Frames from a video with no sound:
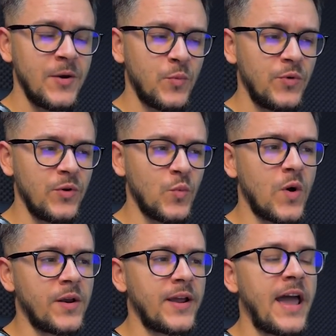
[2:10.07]
You
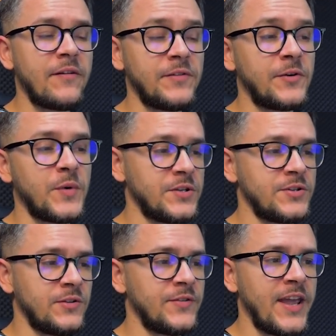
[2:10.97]
want to have an
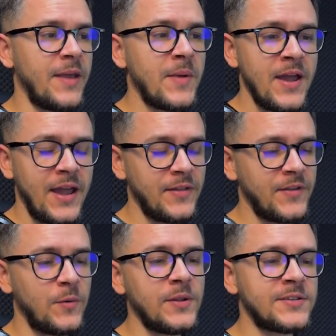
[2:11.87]
original name, and
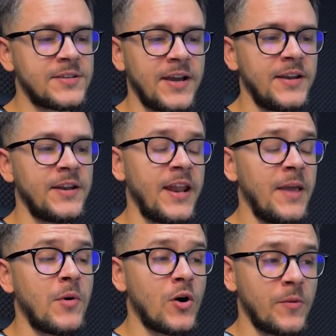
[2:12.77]
they will assign a
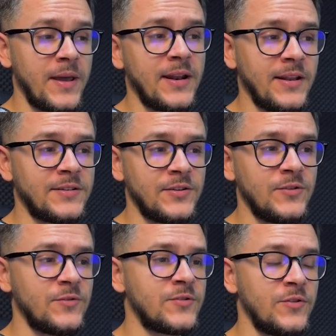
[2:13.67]
name automatically to
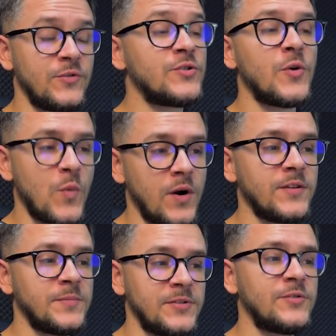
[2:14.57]
you, so you don't
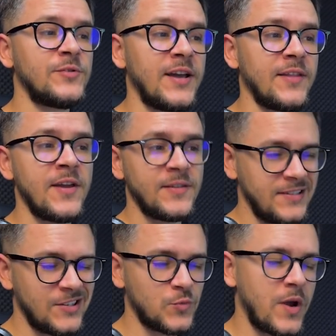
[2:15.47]
want them to do that.
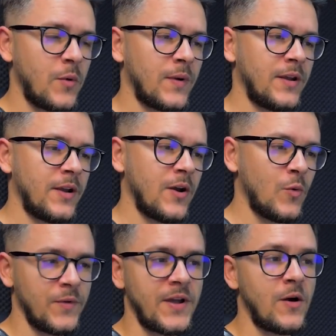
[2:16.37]
This is why we're going to go
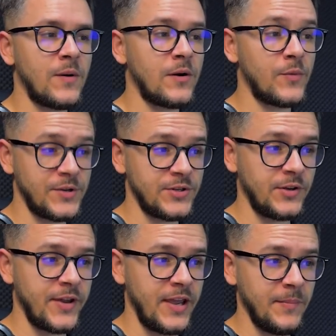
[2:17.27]
with our
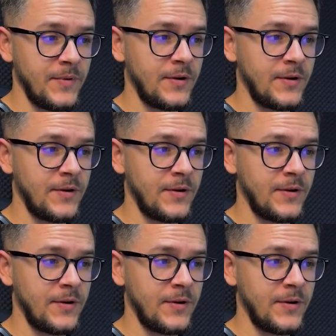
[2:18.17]
original name.